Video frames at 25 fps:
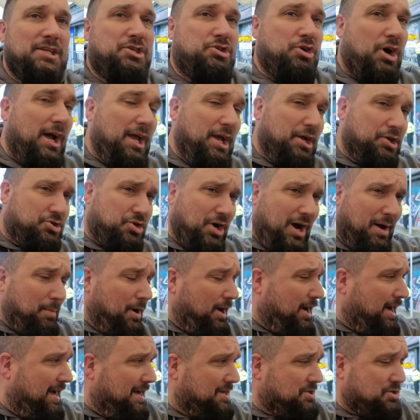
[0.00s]
Try
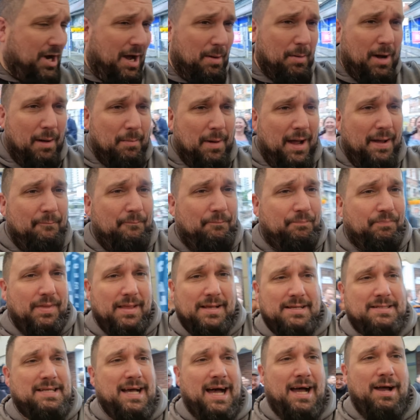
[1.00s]
mine, mate.
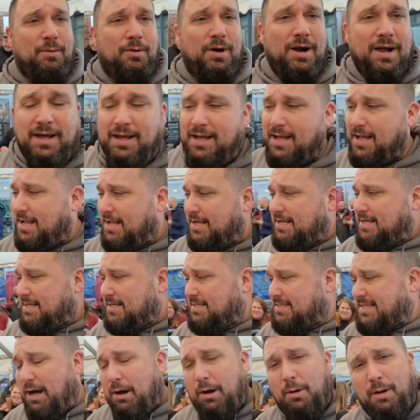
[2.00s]

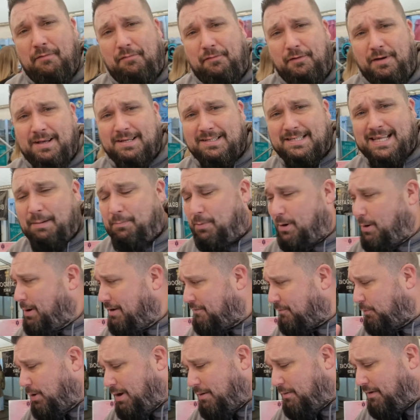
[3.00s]
So
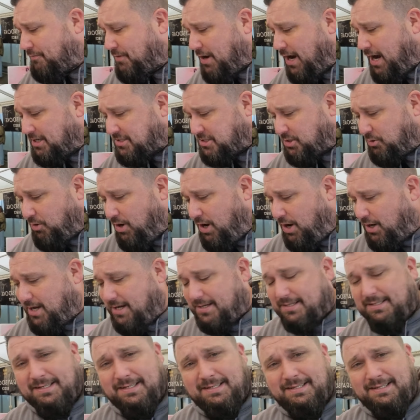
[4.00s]
we're with Castle Rock.
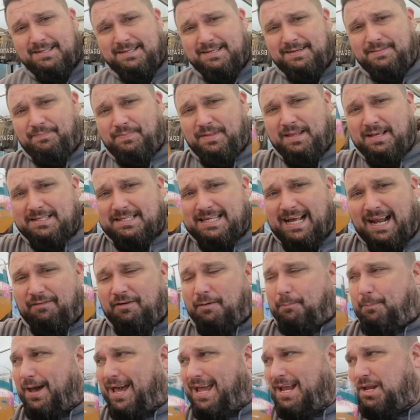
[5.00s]
Son
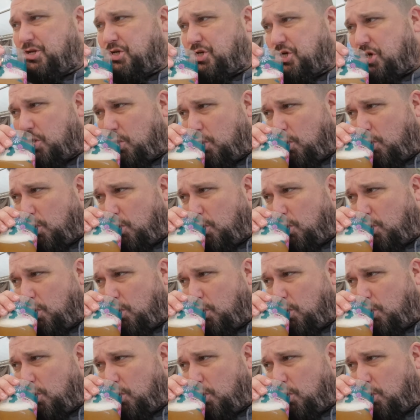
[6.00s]
of a peach.